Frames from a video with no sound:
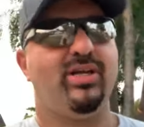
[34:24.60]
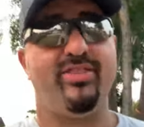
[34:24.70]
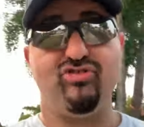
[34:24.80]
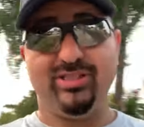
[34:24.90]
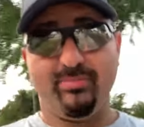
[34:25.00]

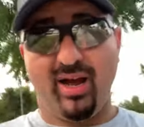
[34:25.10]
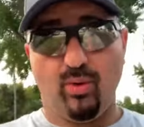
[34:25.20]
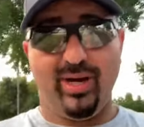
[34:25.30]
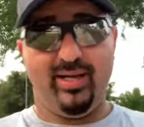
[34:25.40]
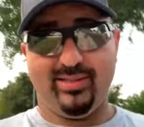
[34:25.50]
And the reason, by
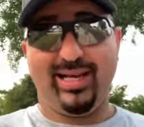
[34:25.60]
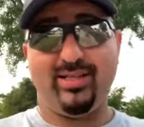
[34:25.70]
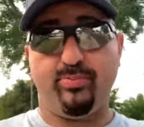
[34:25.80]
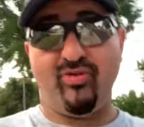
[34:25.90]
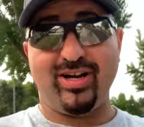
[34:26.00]
the way, is
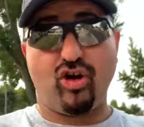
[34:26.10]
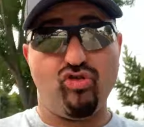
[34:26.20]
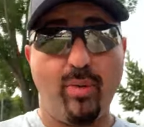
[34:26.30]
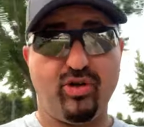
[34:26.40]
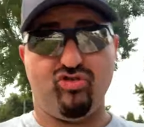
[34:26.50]
again to prevent
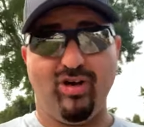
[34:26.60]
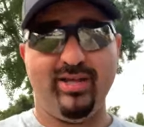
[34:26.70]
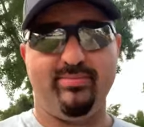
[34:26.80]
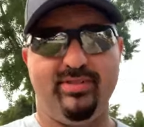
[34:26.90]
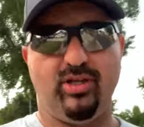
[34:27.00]
corruption,
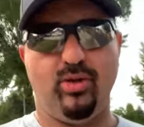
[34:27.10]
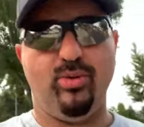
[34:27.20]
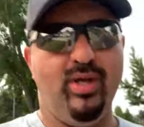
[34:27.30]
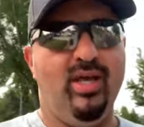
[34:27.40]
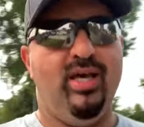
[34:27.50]
right?
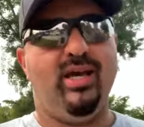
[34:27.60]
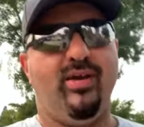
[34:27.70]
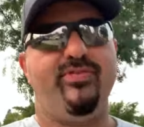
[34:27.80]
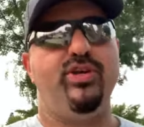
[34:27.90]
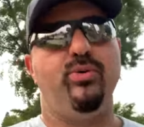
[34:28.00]
So
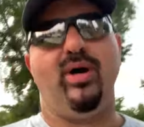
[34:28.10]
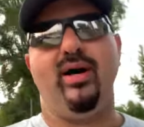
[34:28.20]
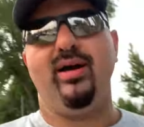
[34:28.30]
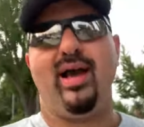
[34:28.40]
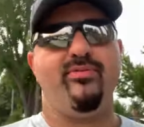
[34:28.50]
if you
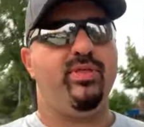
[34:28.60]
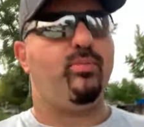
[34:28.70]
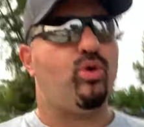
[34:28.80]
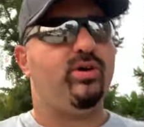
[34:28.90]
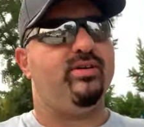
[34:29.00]
have the
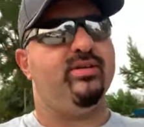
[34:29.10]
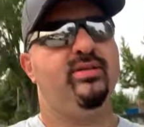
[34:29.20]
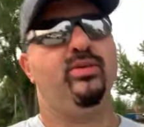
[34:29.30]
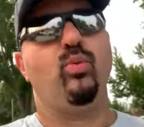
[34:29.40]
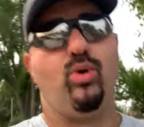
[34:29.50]
more,
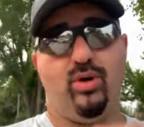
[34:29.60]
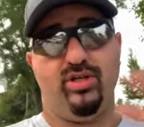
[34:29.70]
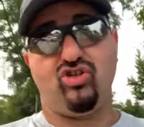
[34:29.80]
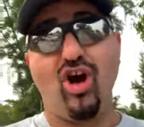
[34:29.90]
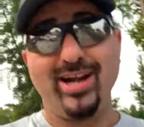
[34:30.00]
or
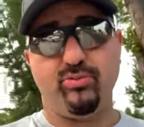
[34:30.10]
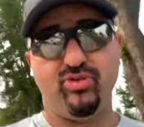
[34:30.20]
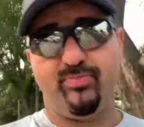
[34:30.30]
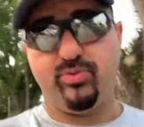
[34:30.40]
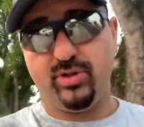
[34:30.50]
to try to
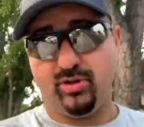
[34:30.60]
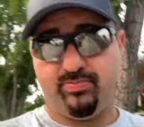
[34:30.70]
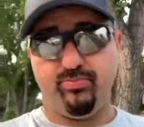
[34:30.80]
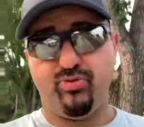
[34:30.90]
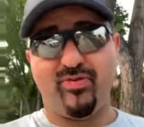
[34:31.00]

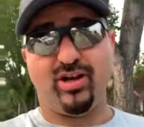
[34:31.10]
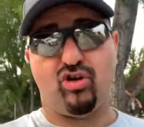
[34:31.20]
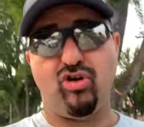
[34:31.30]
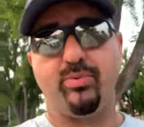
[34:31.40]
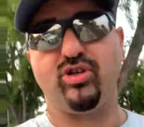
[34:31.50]
prevent
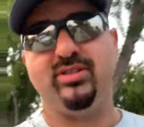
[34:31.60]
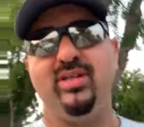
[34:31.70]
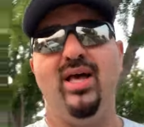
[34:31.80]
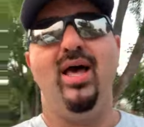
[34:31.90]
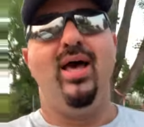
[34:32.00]
corruption,
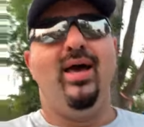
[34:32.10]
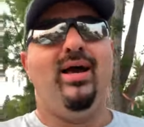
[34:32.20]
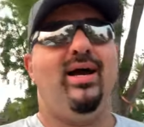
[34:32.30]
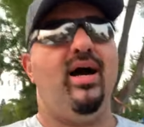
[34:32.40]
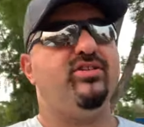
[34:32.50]

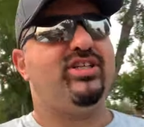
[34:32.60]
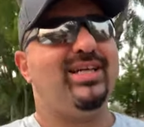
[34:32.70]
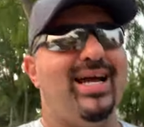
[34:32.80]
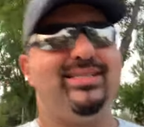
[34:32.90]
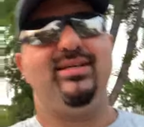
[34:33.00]
under
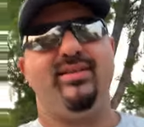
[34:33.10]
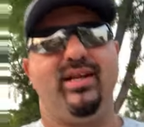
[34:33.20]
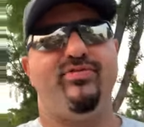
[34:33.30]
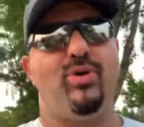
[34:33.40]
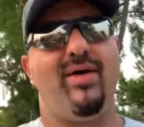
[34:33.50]
the idea
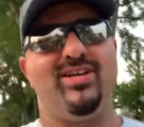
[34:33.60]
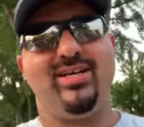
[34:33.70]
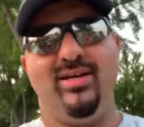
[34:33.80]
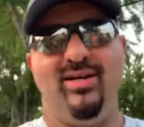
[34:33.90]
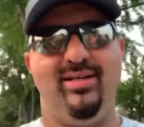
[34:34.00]
that if you have
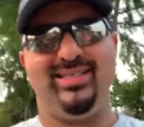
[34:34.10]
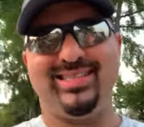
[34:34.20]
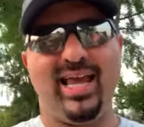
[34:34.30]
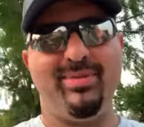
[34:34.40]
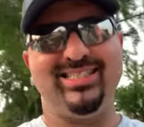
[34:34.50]
the
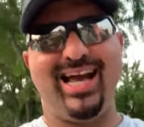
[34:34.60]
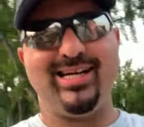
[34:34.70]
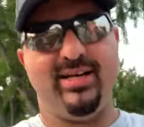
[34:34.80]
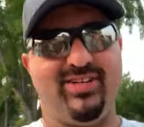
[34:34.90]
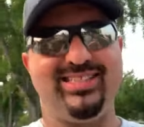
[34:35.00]
same
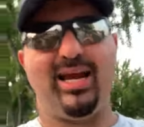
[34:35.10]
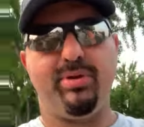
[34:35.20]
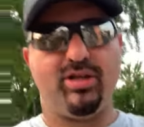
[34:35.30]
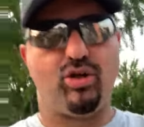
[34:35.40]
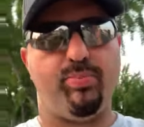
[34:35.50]
executive, the same
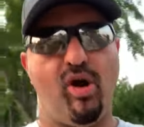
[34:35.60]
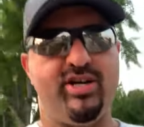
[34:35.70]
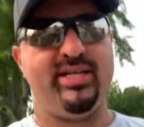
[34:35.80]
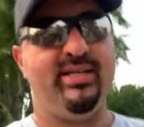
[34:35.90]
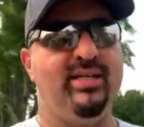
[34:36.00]
political
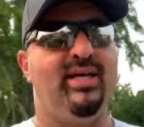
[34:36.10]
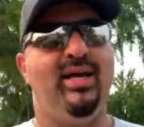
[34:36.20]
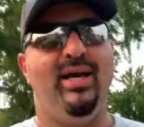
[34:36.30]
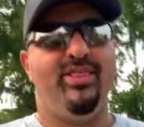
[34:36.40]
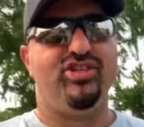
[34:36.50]
party,
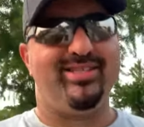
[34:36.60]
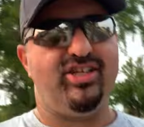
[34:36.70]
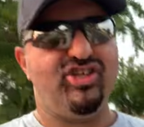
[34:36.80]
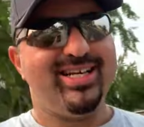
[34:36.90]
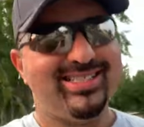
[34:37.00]

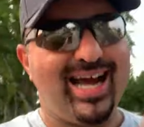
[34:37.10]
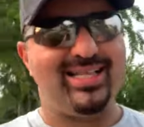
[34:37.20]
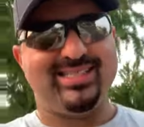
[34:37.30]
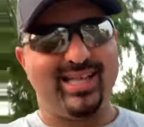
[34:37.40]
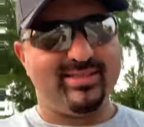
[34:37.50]
there is that
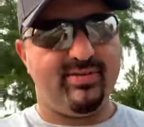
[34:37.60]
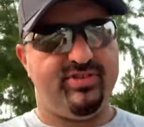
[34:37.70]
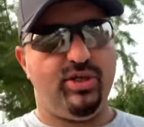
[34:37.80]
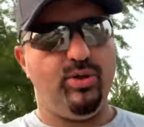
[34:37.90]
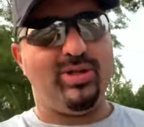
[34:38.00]
incentive
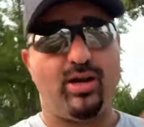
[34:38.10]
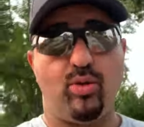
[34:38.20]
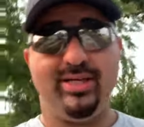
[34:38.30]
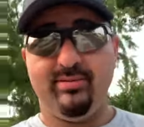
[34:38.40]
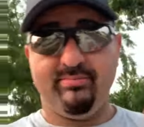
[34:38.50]
to not
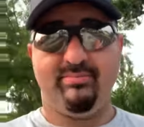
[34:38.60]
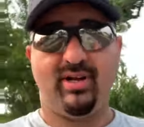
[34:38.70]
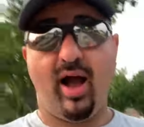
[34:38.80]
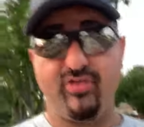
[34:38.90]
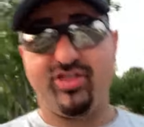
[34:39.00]
only
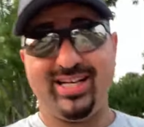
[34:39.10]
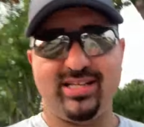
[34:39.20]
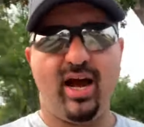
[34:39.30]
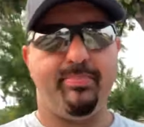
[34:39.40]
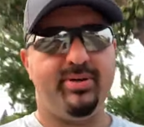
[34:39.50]
cover
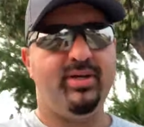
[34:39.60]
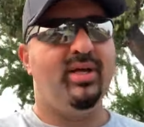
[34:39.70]
things up